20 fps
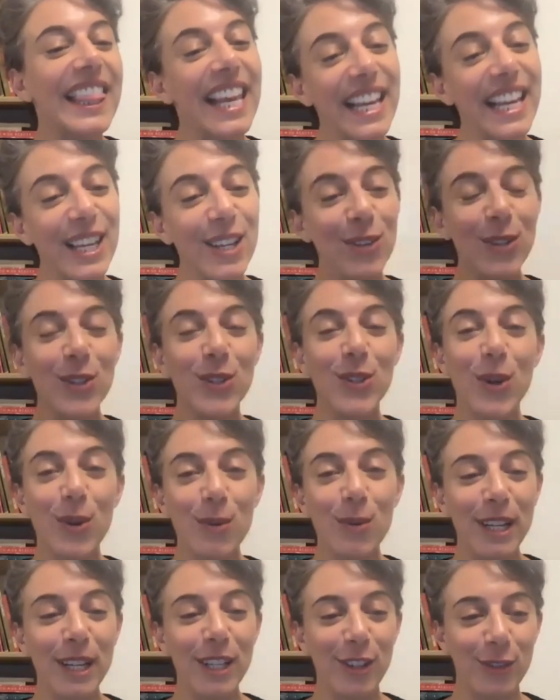thank you
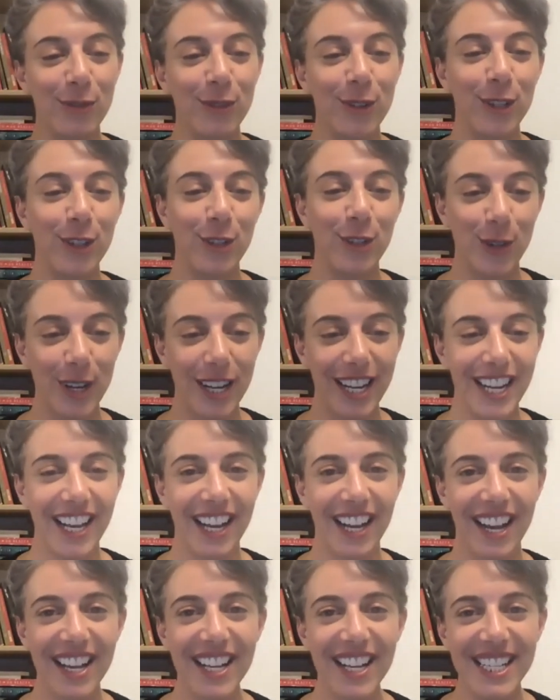so much for
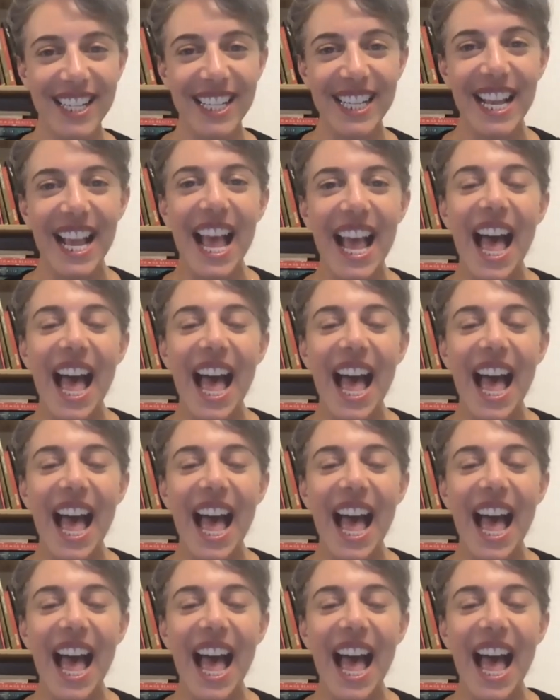joining us.